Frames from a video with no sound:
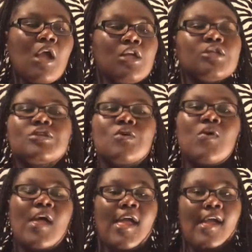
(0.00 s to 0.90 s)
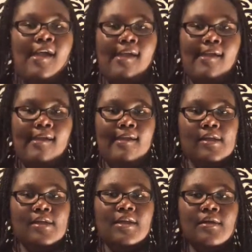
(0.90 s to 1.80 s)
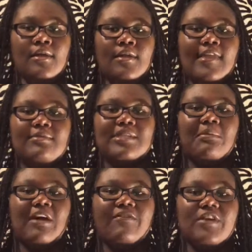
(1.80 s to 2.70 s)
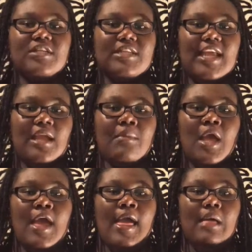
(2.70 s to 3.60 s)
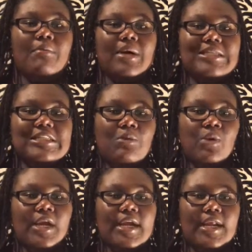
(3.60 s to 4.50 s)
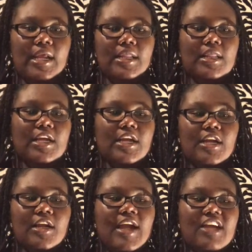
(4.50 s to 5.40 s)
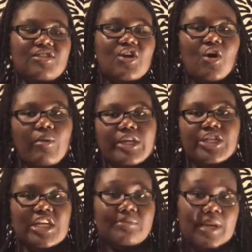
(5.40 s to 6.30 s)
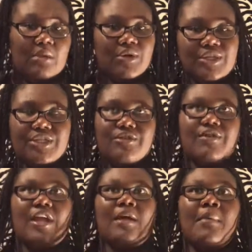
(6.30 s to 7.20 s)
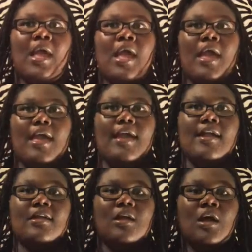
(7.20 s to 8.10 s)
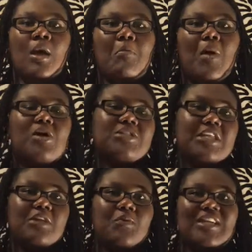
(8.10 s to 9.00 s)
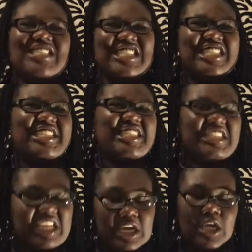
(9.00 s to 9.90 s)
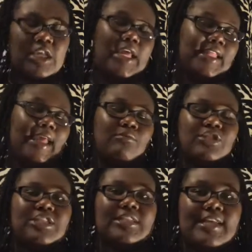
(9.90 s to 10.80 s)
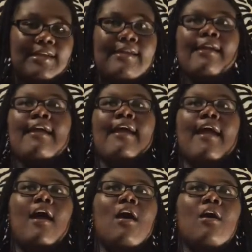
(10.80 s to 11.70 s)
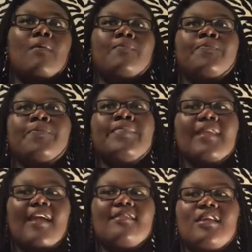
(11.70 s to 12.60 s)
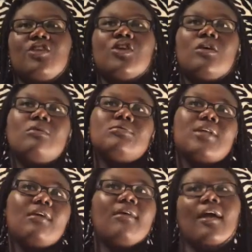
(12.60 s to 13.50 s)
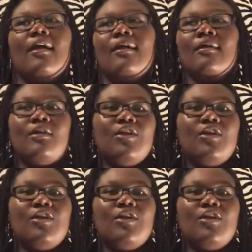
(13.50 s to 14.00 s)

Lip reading: years old, and that was not my first name, but somewhere in there I used to always change my name on Instagram, and Boss Lady Wits just stuck. Like, that was just it. And then, it was like, okay,